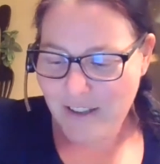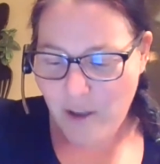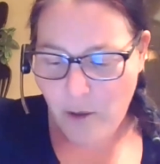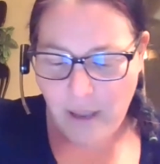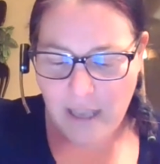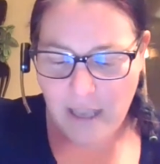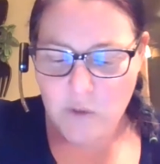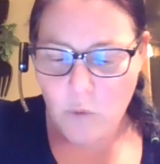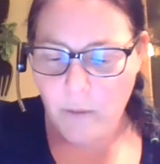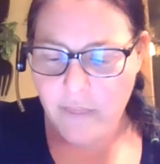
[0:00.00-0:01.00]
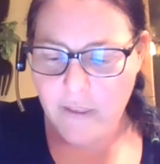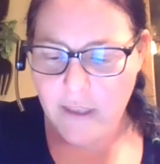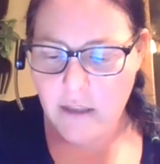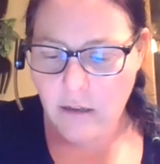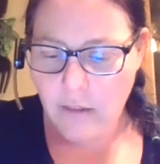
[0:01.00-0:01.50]
Okay, so
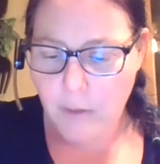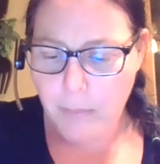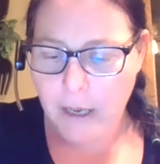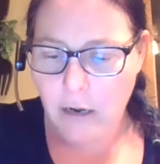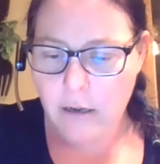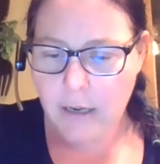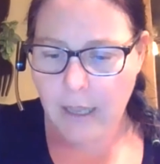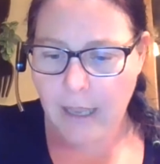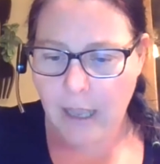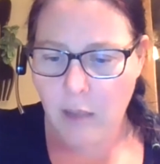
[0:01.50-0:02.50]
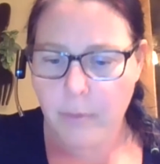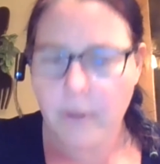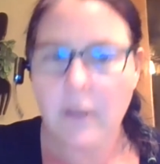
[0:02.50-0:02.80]
within the parent app,